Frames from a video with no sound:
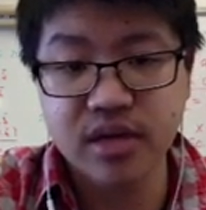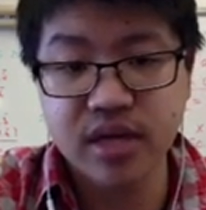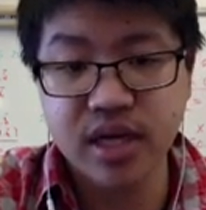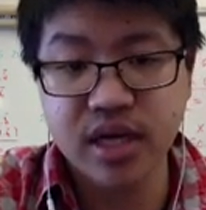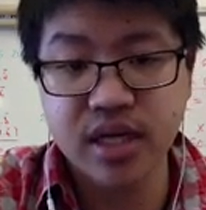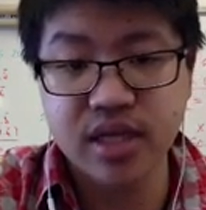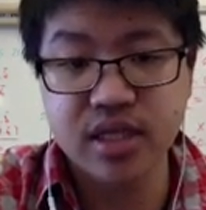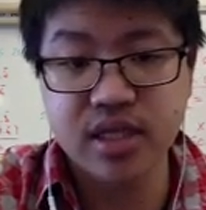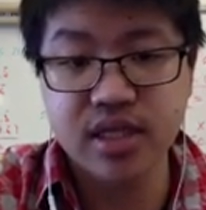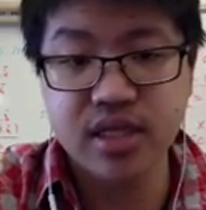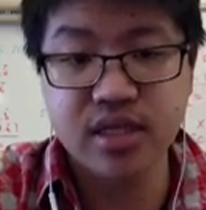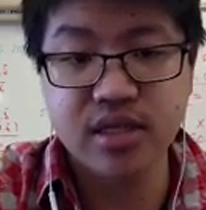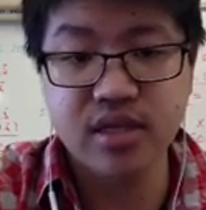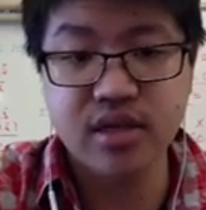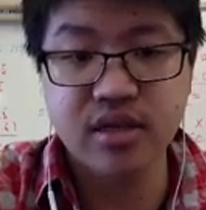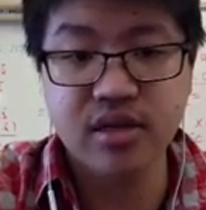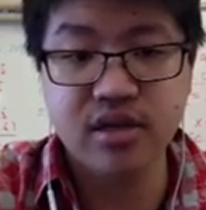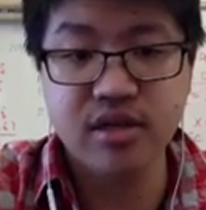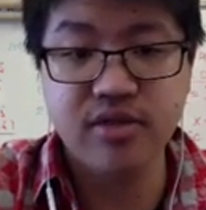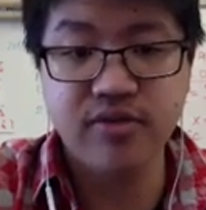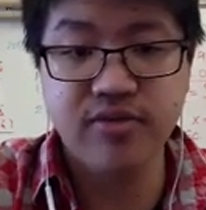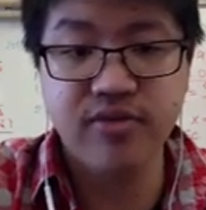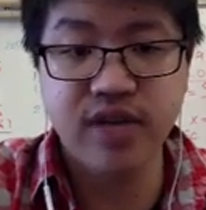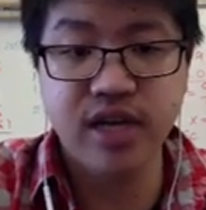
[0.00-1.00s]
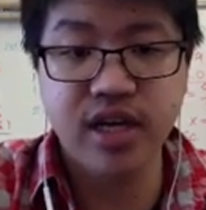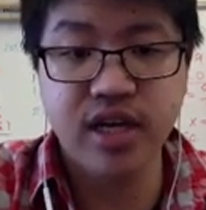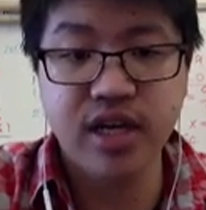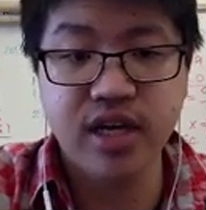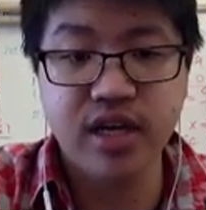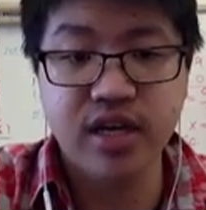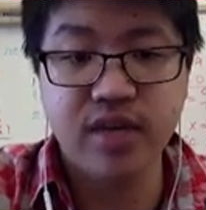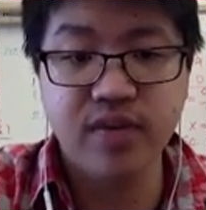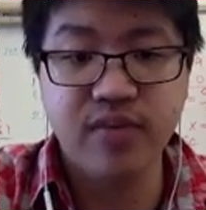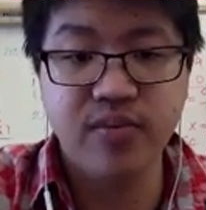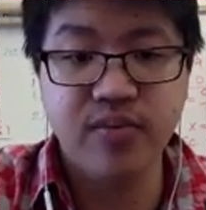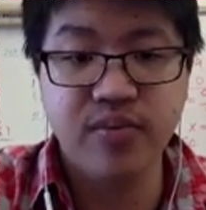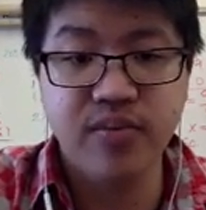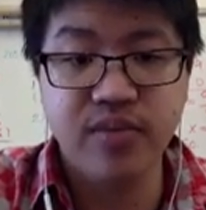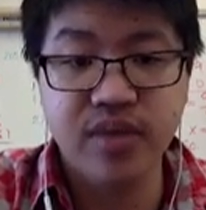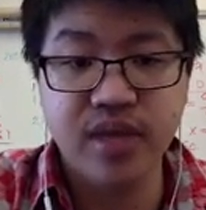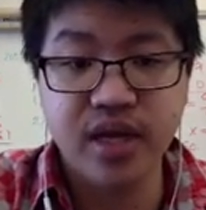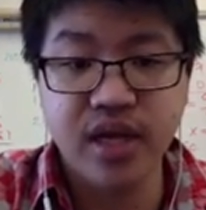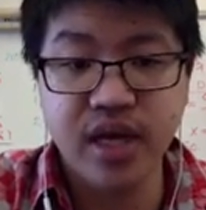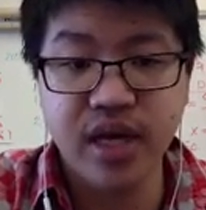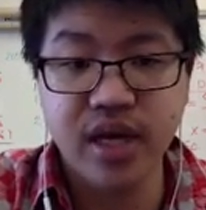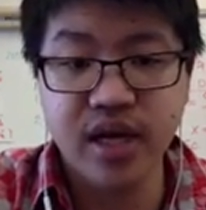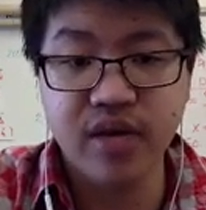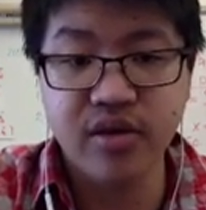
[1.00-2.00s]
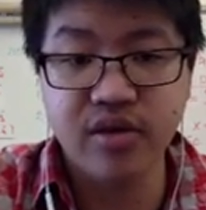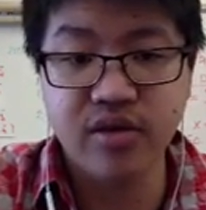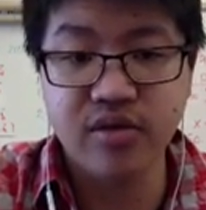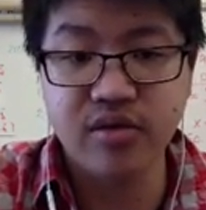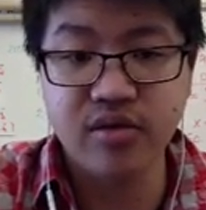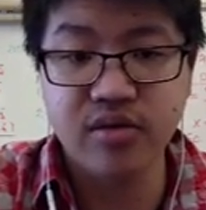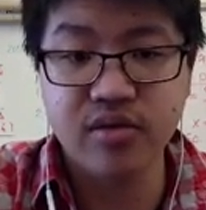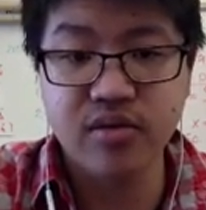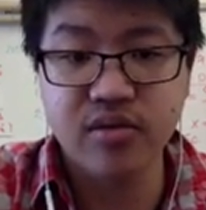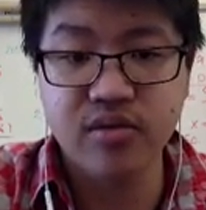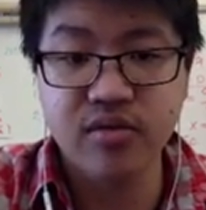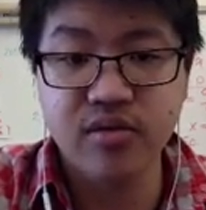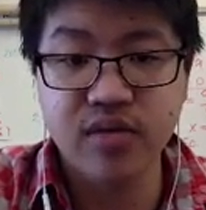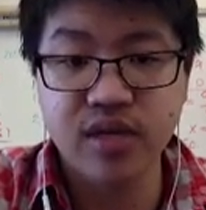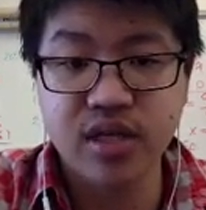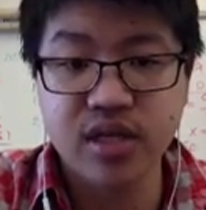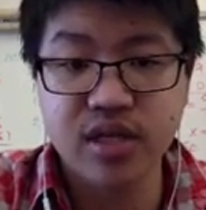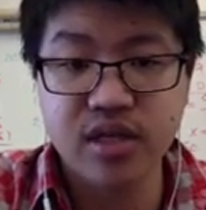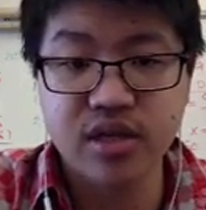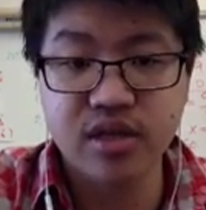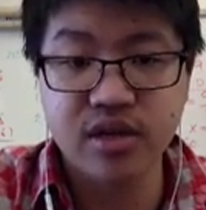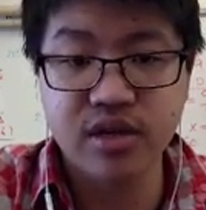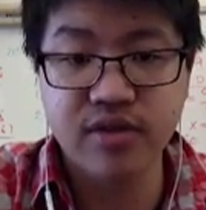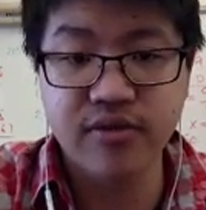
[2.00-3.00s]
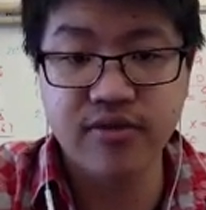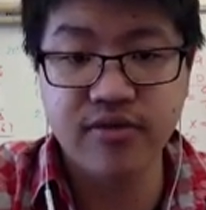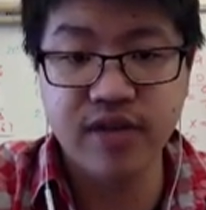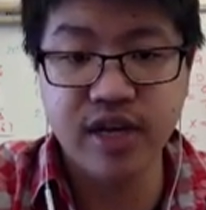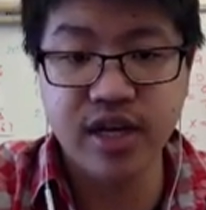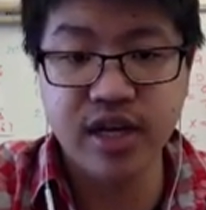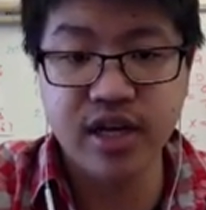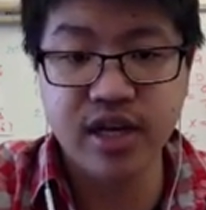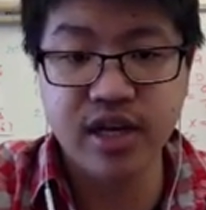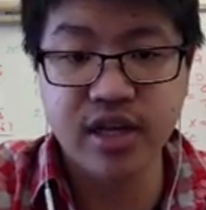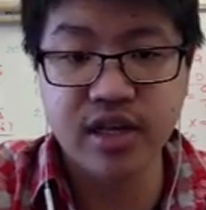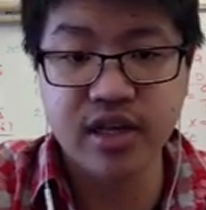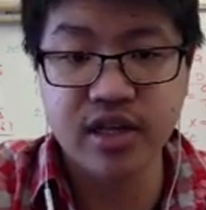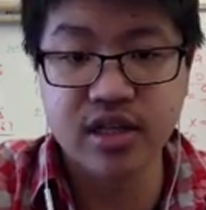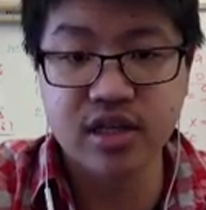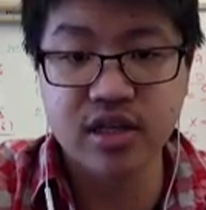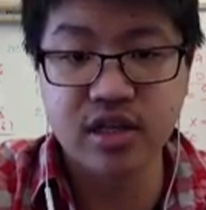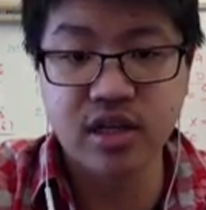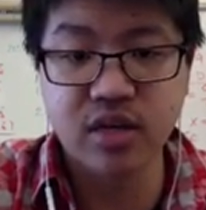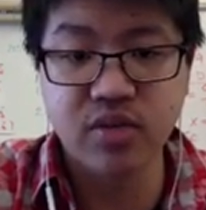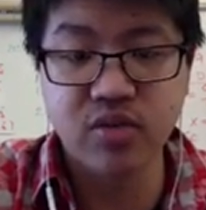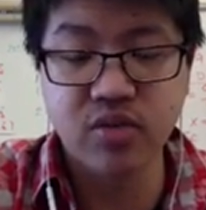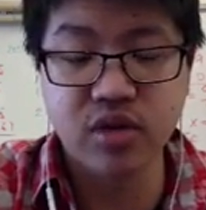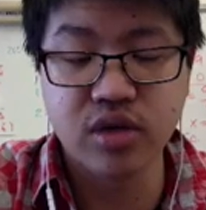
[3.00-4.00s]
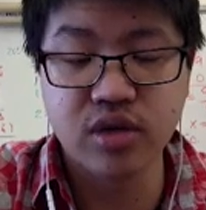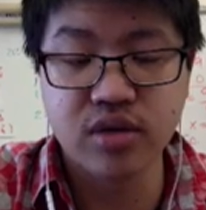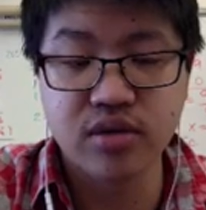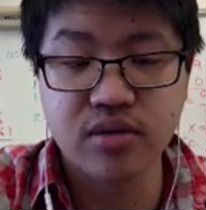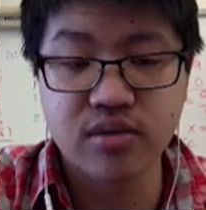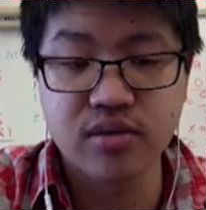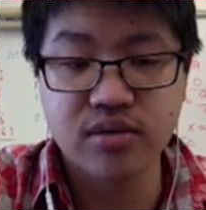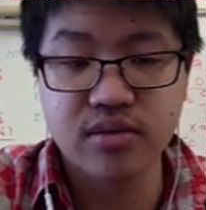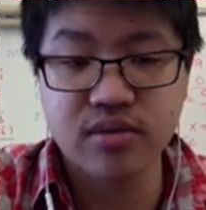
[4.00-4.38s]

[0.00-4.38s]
As this starts fading out, we can start fading in this top one.